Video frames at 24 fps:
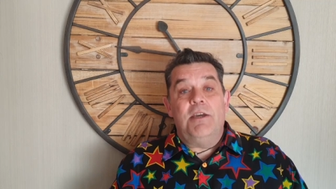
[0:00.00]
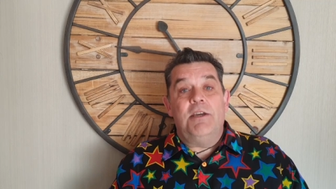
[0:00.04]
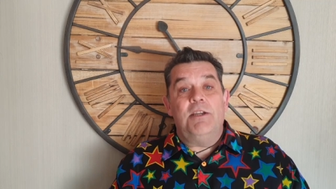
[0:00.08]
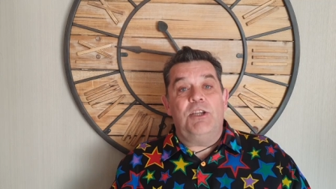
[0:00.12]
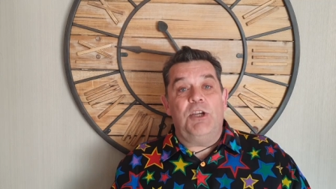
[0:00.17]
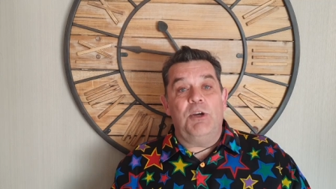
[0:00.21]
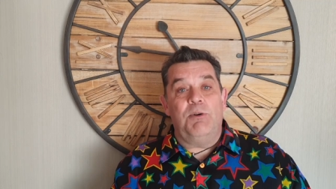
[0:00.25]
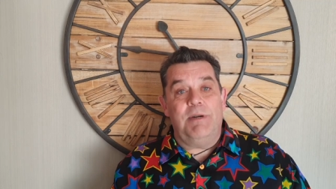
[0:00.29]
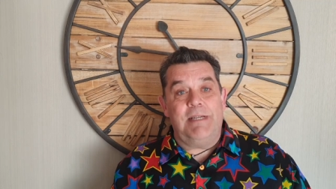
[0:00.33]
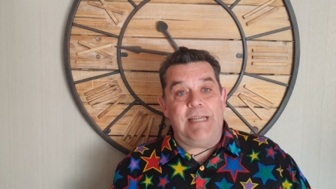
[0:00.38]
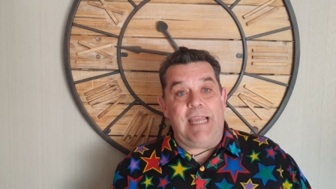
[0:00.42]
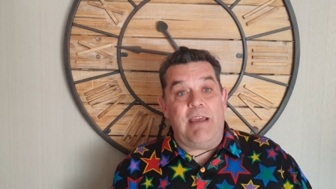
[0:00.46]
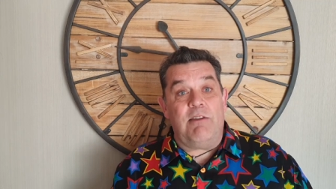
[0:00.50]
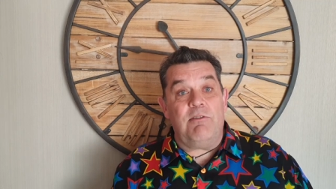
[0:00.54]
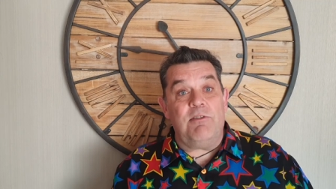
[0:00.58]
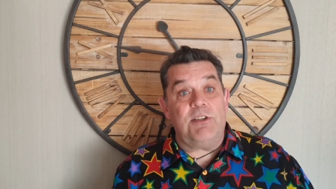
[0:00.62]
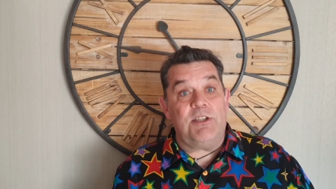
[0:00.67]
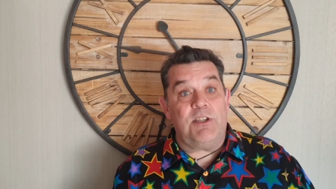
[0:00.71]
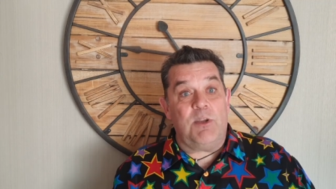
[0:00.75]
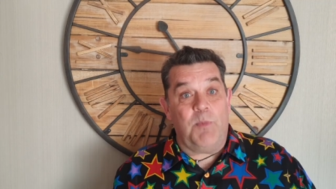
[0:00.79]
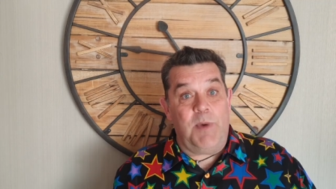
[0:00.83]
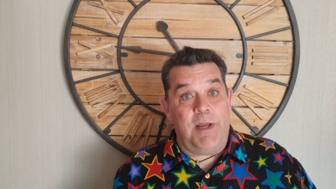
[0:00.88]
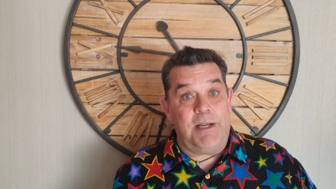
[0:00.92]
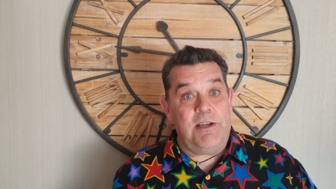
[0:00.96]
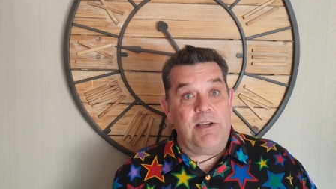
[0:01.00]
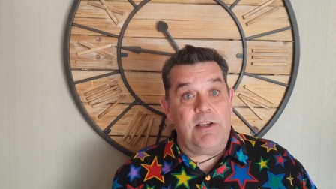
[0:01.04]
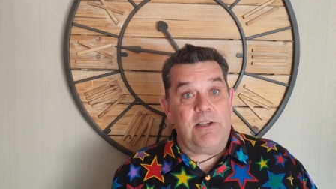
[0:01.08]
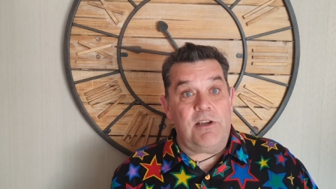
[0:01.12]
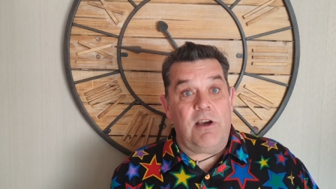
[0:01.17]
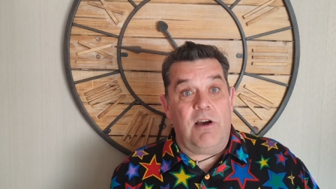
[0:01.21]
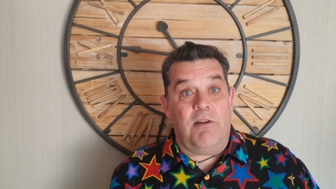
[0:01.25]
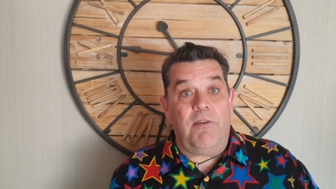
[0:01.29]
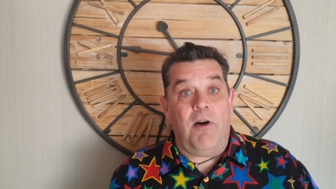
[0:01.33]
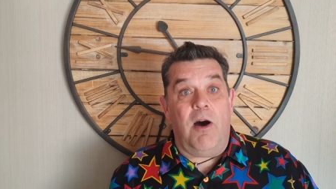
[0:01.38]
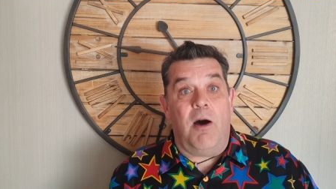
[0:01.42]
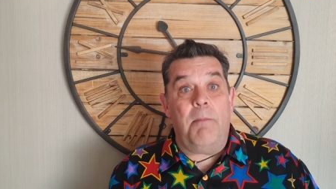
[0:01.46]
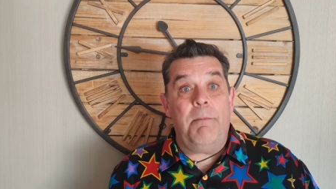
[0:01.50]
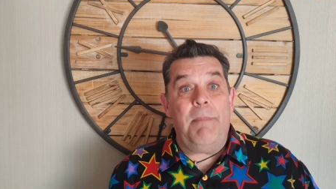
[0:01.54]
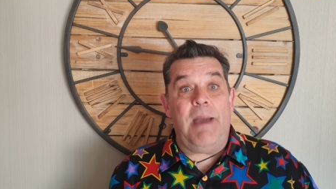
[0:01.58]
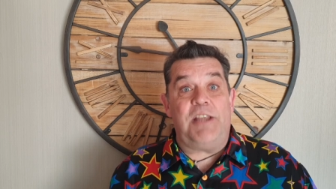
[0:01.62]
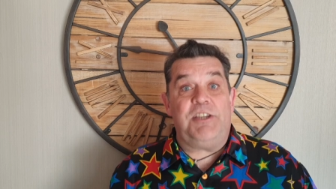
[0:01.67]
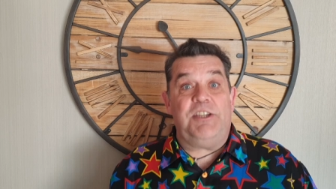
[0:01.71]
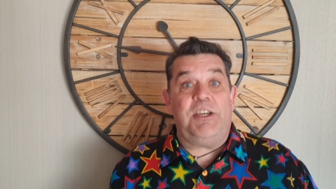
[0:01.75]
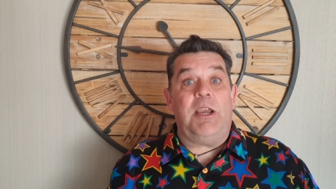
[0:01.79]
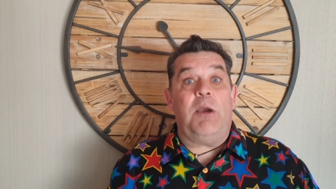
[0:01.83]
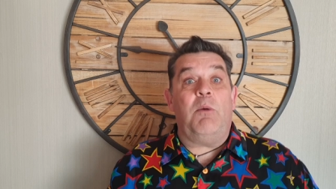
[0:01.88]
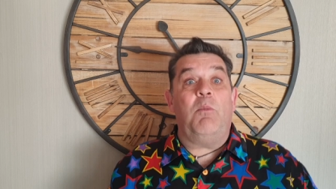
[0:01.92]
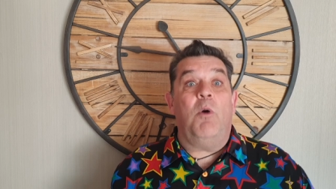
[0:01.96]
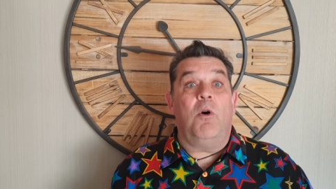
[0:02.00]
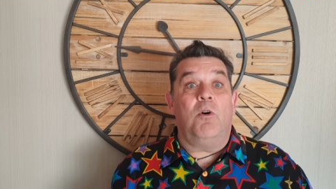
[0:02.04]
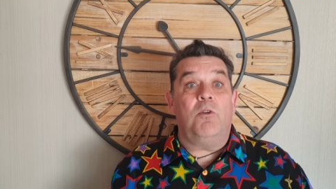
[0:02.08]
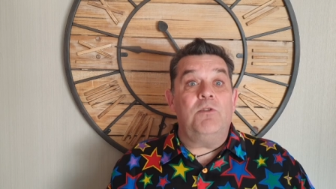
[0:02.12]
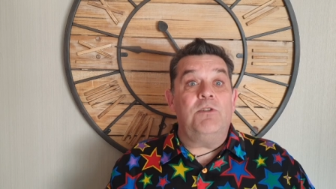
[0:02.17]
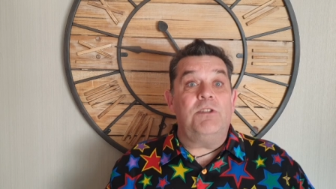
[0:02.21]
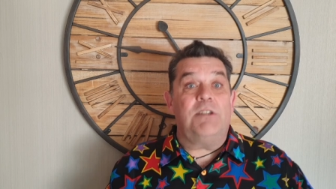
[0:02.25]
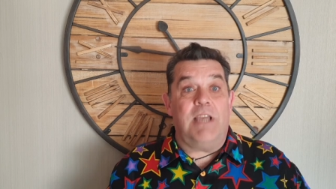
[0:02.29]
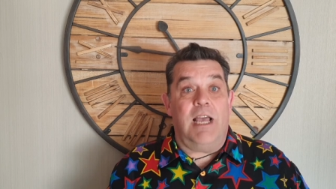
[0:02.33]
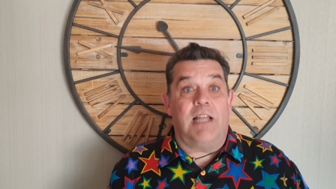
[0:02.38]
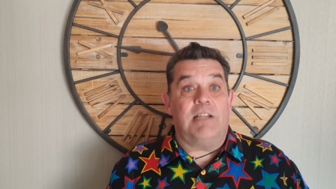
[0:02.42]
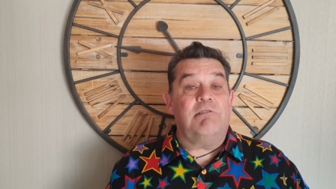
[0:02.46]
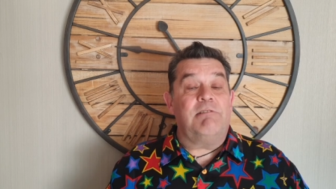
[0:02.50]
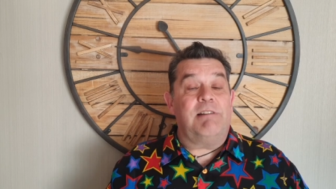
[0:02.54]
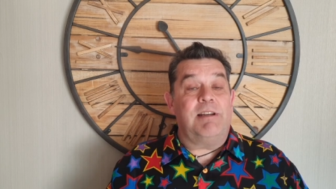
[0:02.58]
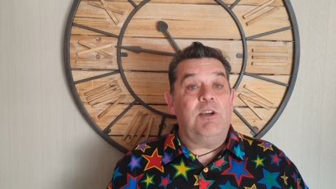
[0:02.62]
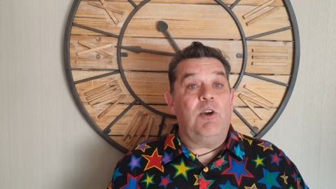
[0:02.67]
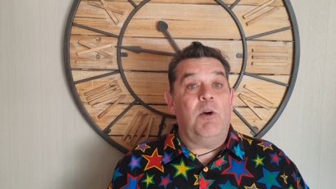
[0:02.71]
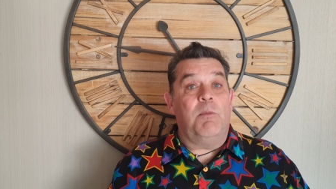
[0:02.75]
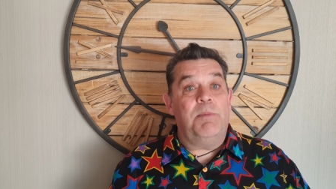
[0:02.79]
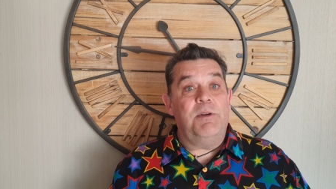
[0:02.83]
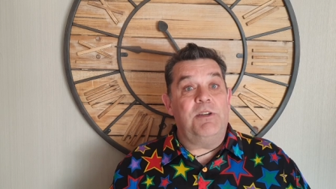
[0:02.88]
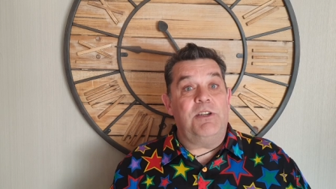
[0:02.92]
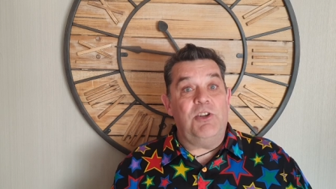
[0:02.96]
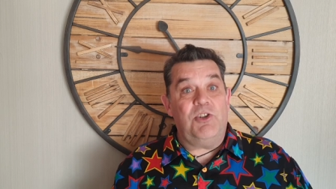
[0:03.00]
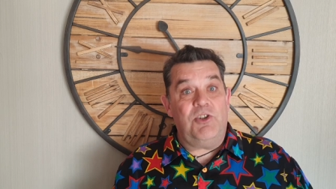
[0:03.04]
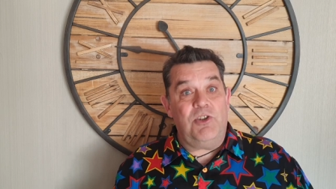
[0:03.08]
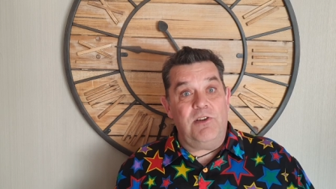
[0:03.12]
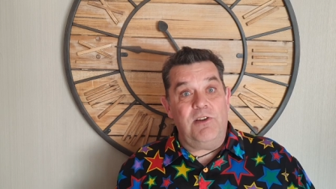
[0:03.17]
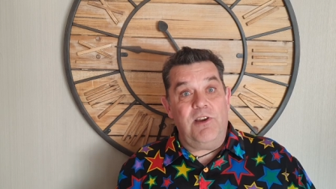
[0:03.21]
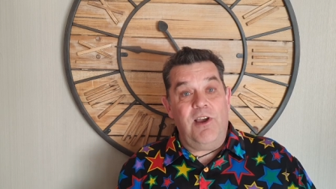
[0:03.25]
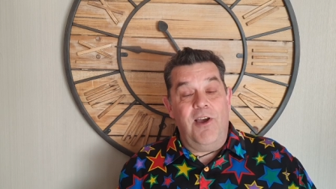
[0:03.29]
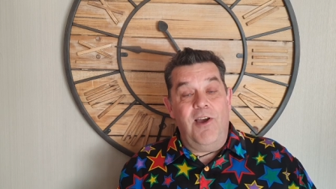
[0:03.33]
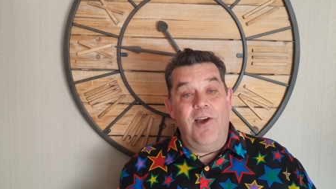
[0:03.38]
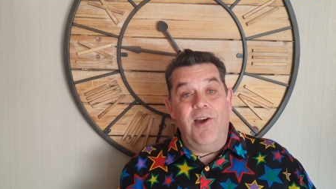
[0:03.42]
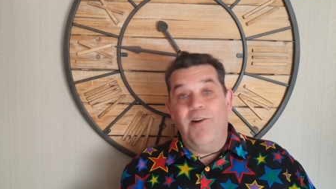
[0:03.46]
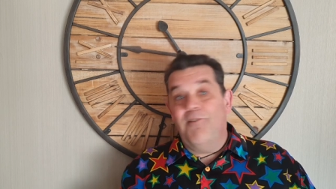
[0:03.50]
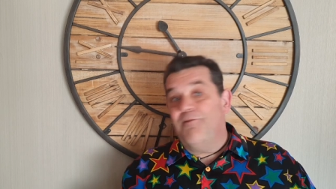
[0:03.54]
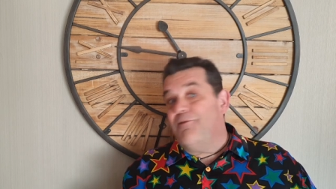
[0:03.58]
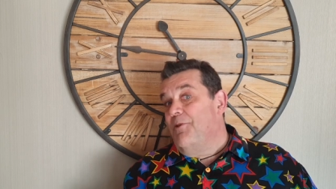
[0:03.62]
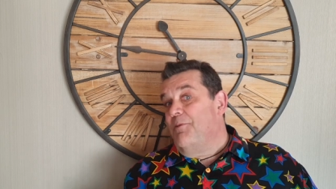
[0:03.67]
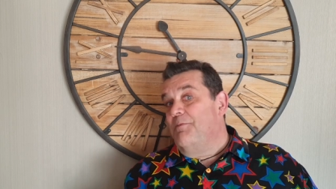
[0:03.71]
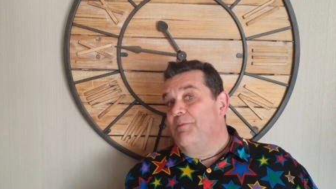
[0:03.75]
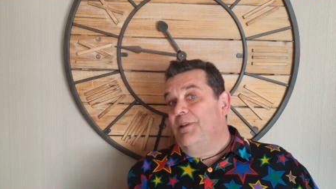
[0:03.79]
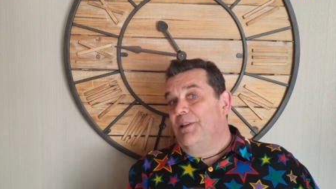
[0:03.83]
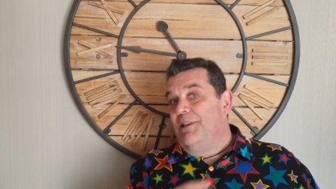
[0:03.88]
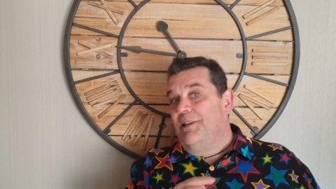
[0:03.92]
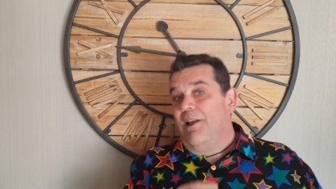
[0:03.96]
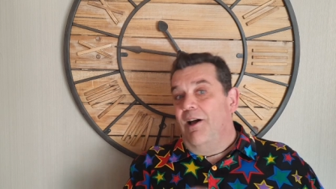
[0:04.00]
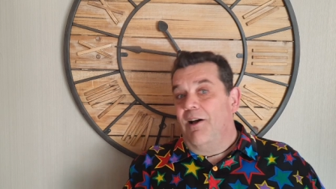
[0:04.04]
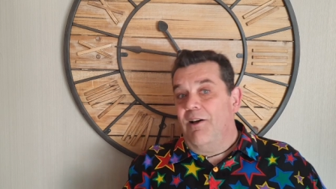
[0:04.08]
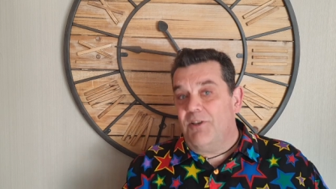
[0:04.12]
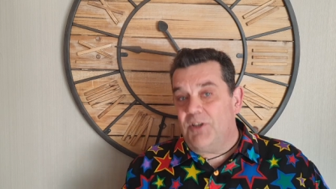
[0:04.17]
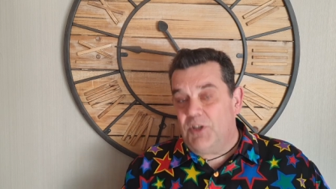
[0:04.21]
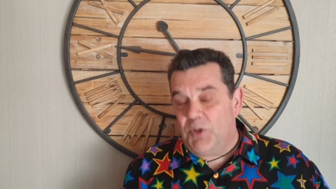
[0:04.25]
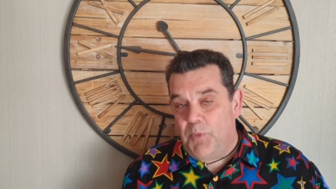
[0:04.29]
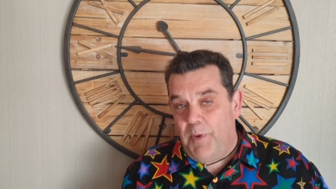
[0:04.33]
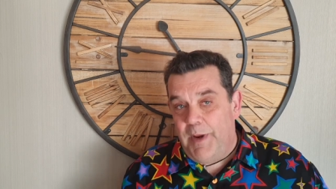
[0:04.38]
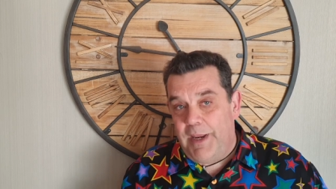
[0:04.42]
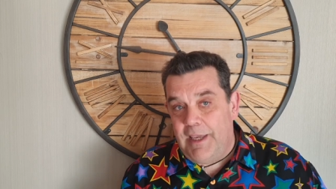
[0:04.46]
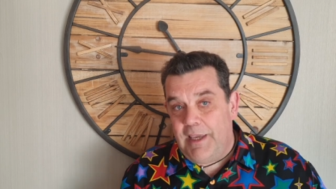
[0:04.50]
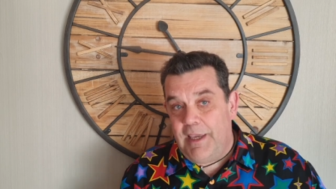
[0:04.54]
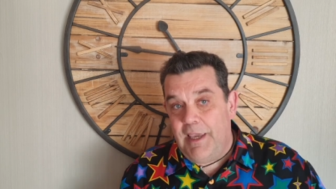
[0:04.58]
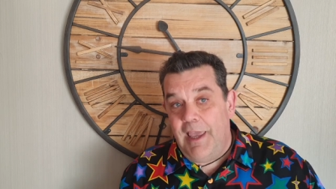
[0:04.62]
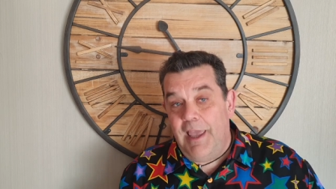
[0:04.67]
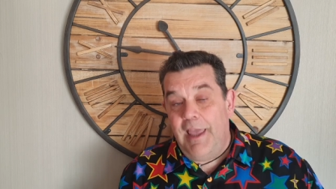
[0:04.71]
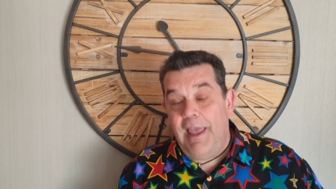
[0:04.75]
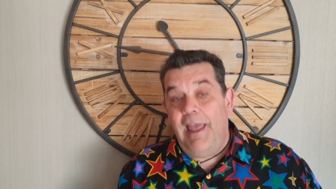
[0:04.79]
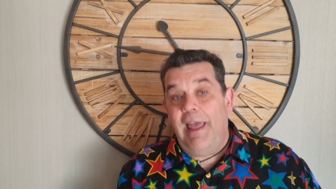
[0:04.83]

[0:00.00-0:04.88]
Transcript: to announce the winners of our Magic Wand colouring competition from last week.